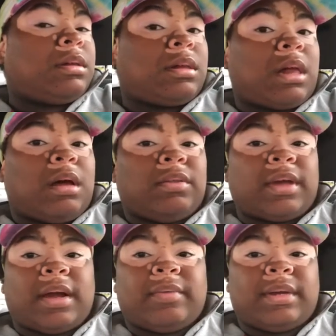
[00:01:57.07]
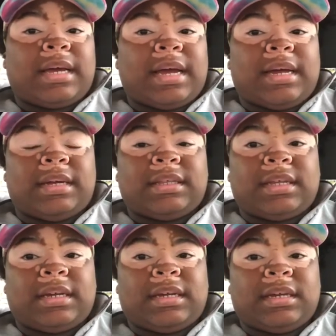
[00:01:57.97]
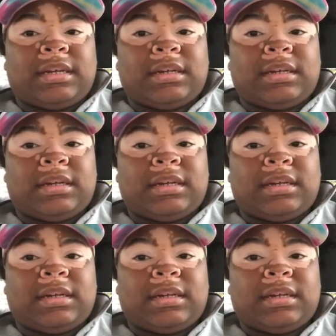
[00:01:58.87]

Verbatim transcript: I don't think I really got anything